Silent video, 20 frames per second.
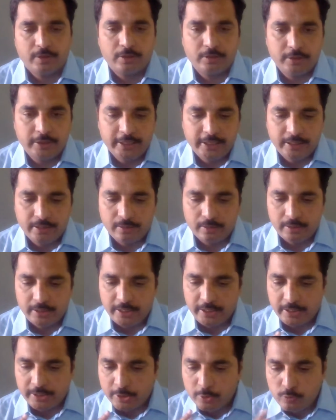the
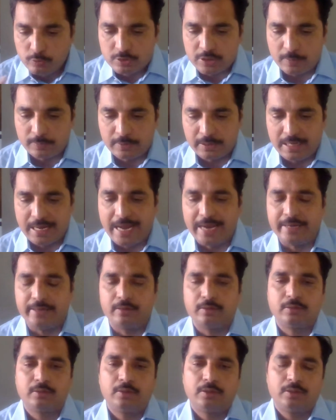use of the land
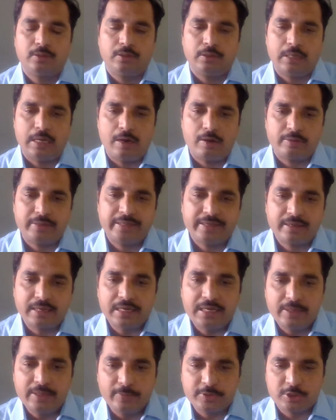or the
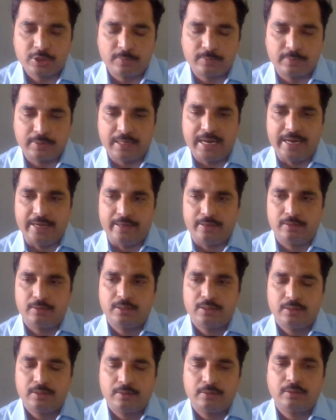cultivation of the land.
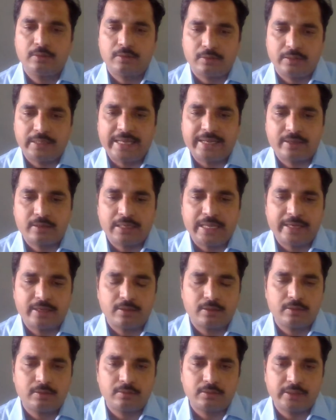Like
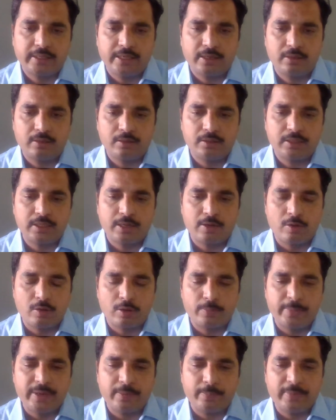the
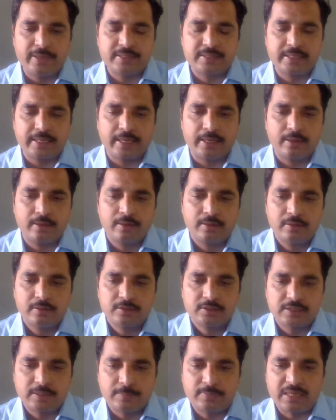government may say
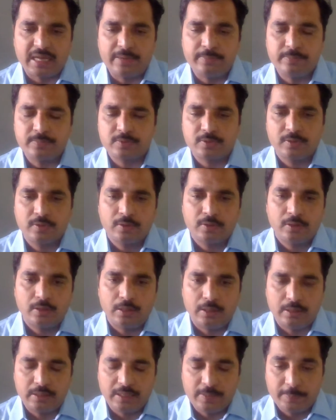sometimes,
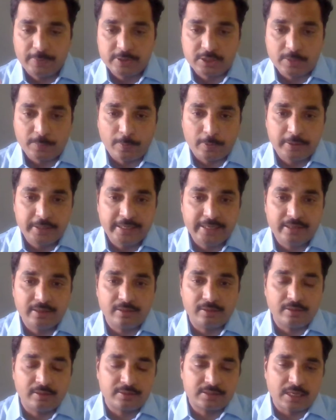depends upon
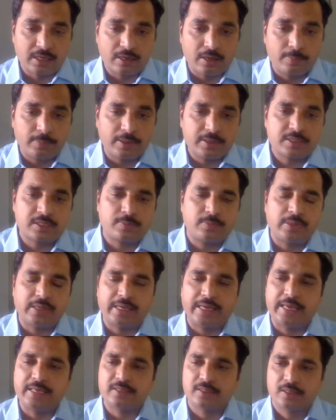the circumstance of
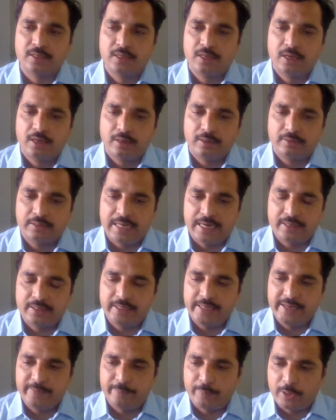the case, that
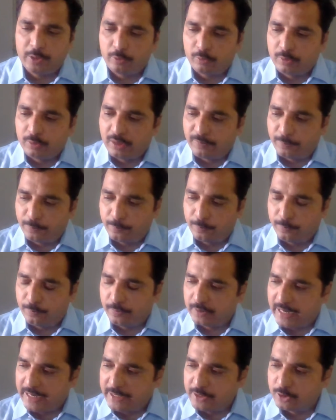the particular
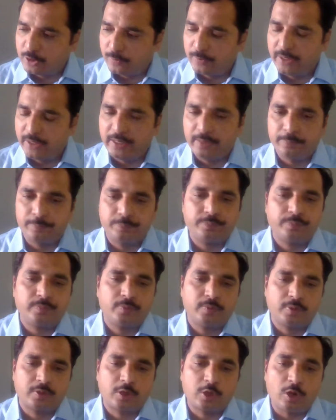kinds of the
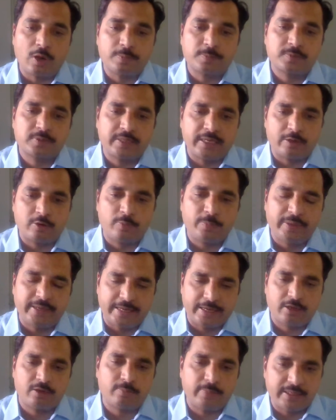crops cannot be
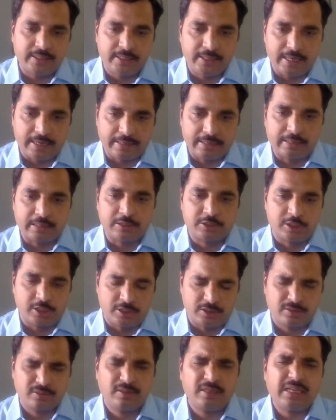taken by the
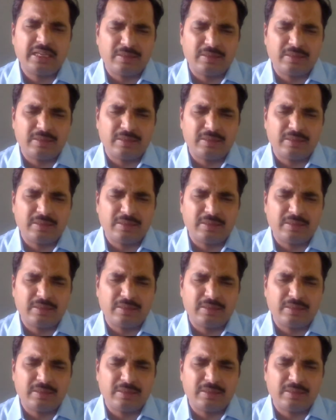agriculturists